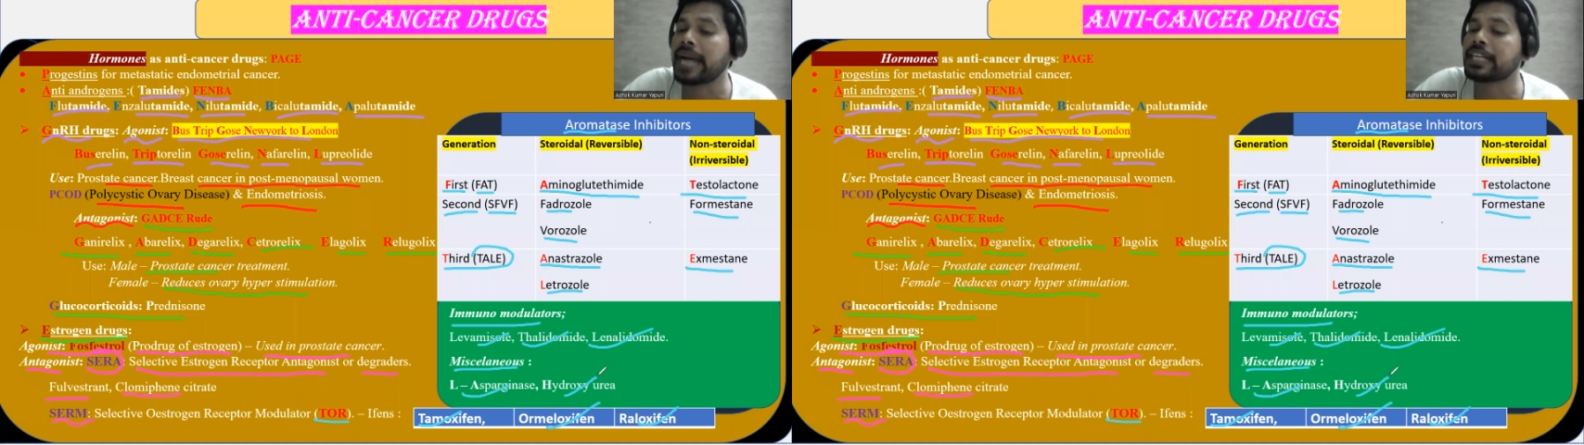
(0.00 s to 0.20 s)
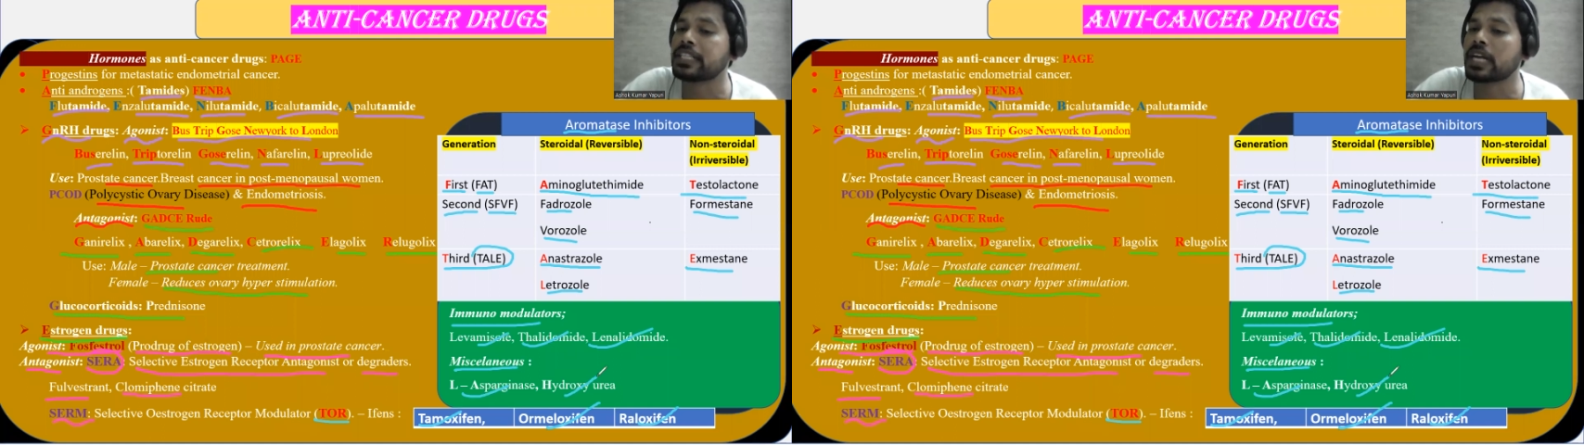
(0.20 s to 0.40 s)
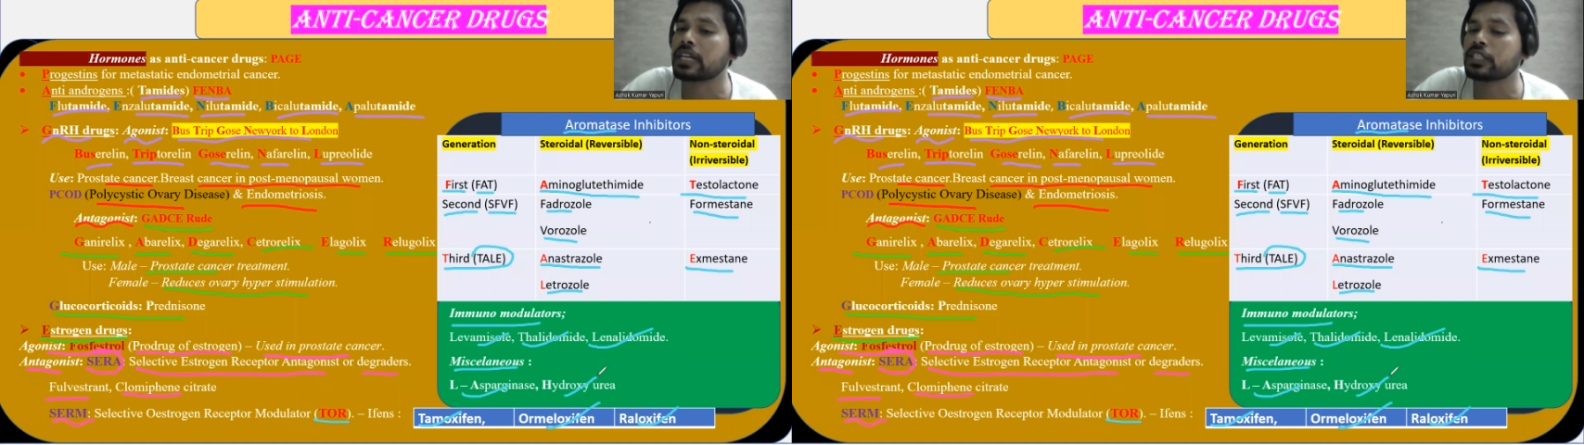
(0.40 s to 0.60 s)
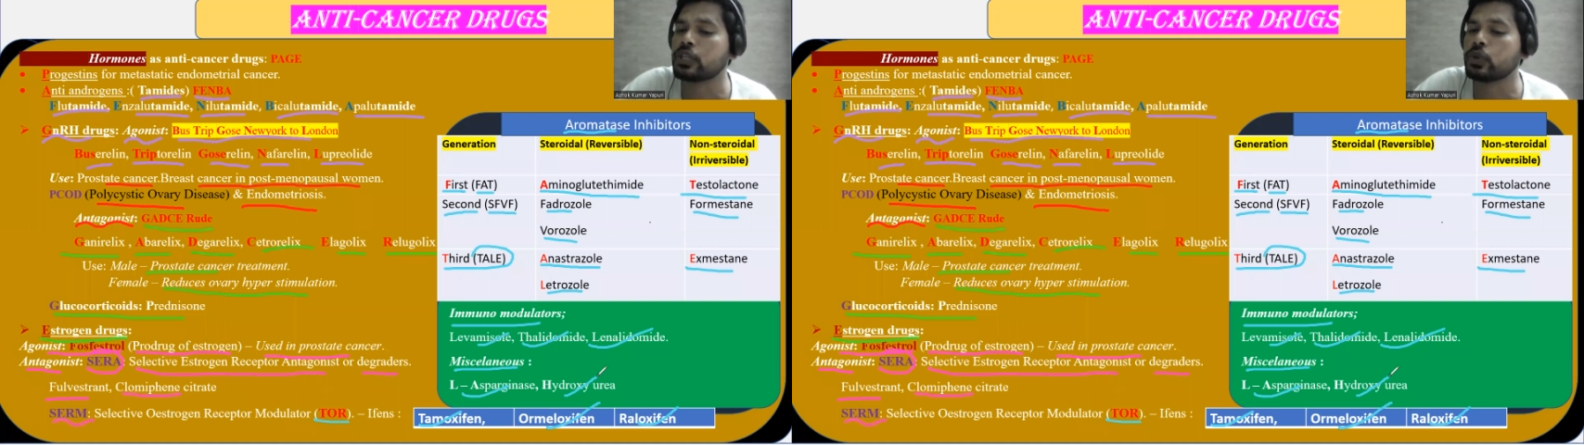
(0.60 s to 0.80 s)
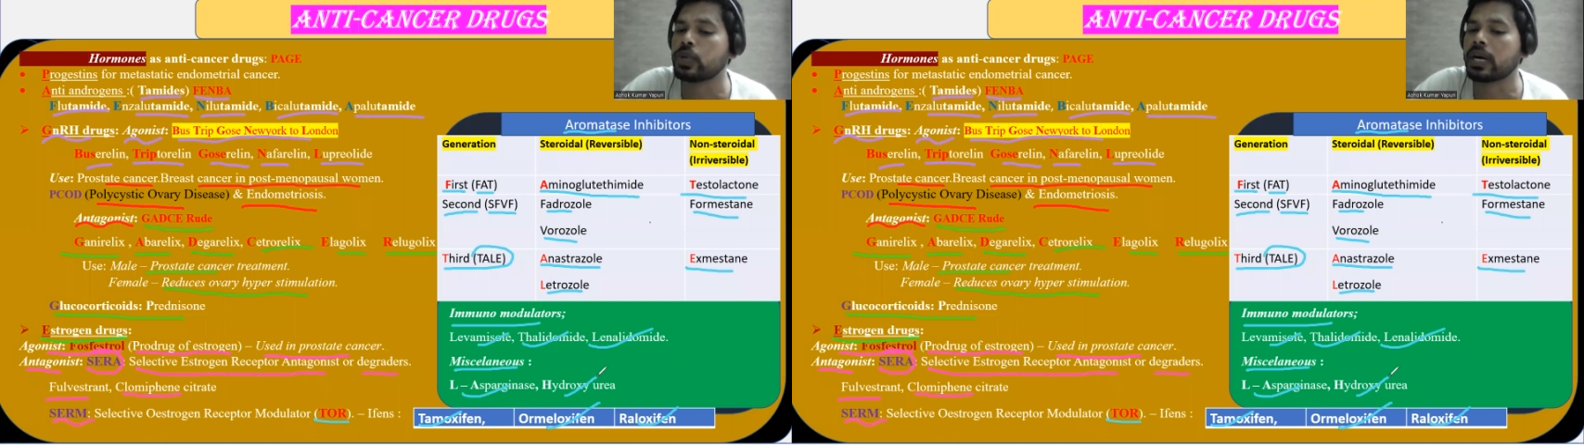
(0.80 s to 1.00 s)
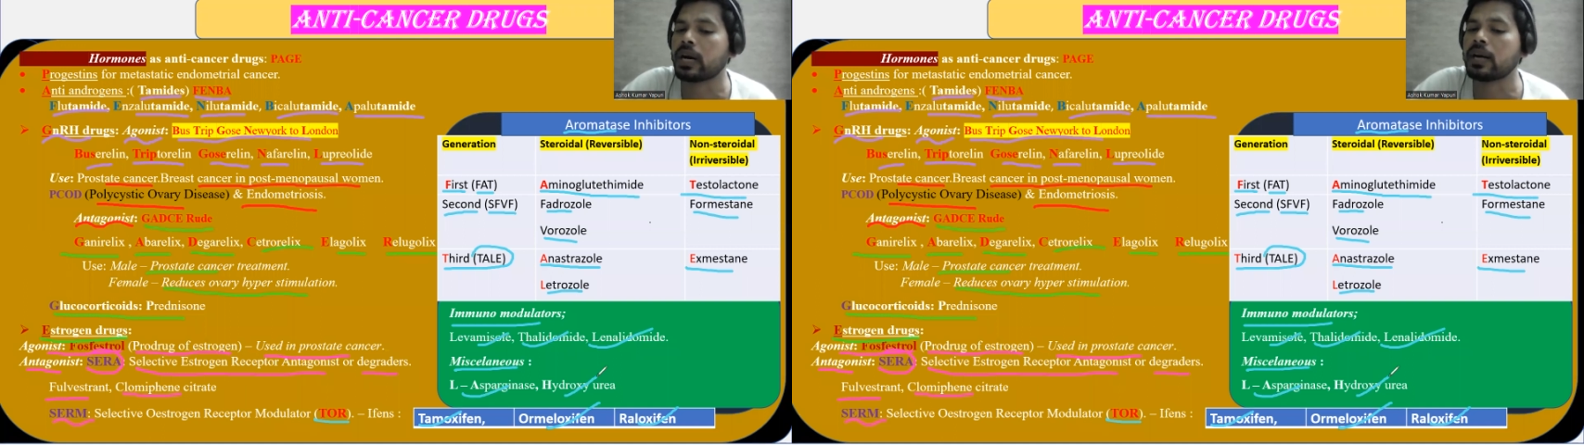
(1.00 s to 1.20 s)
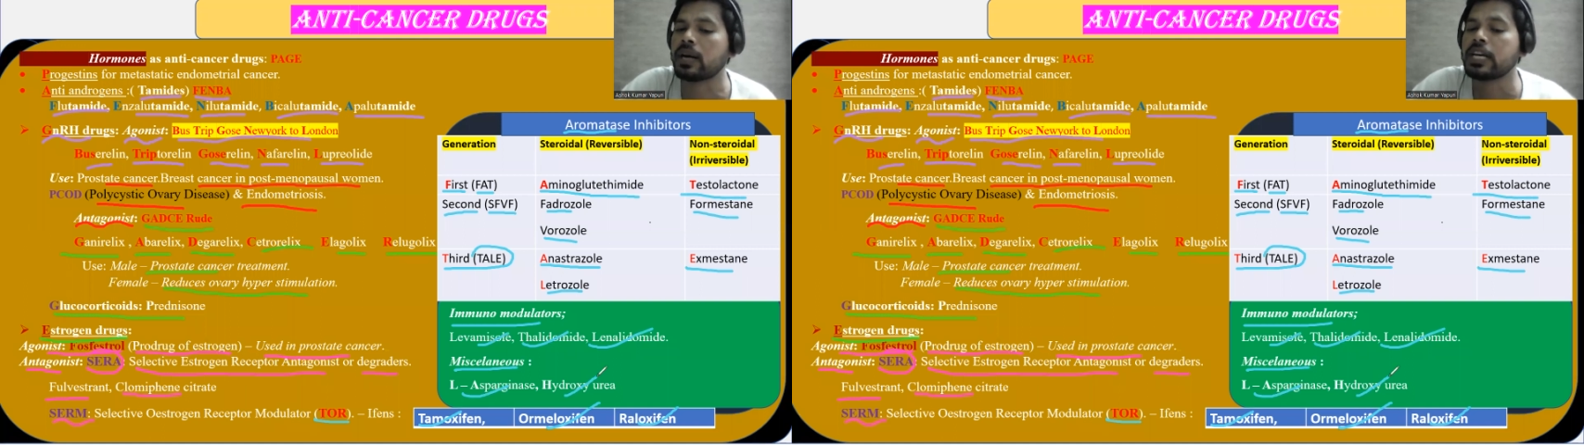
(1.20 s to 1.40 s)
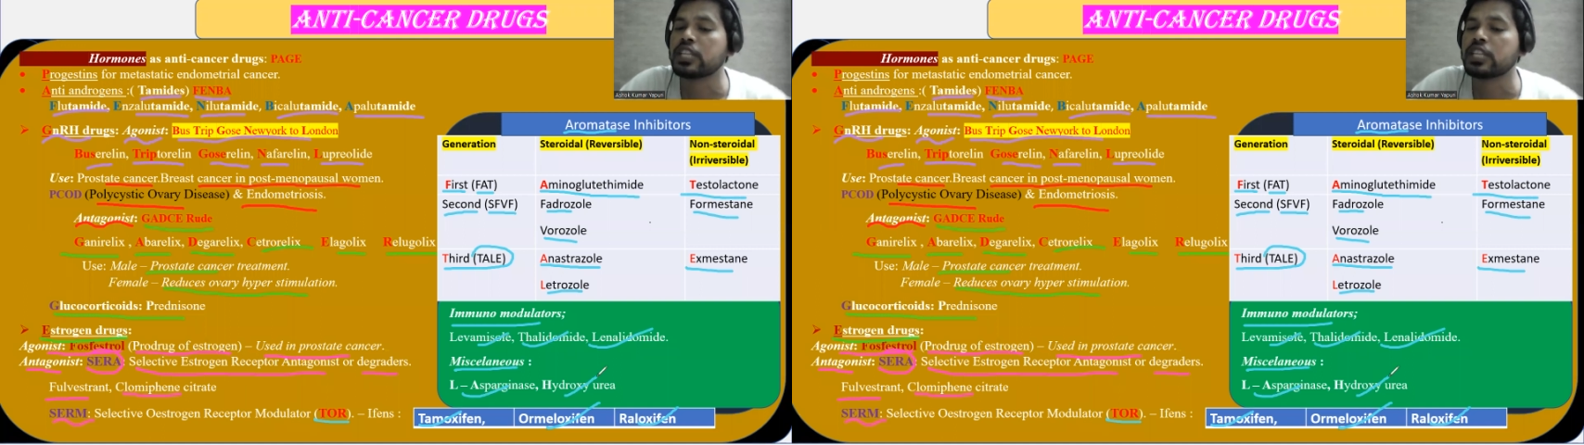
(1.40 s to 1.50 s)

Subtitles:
hydroxyurea,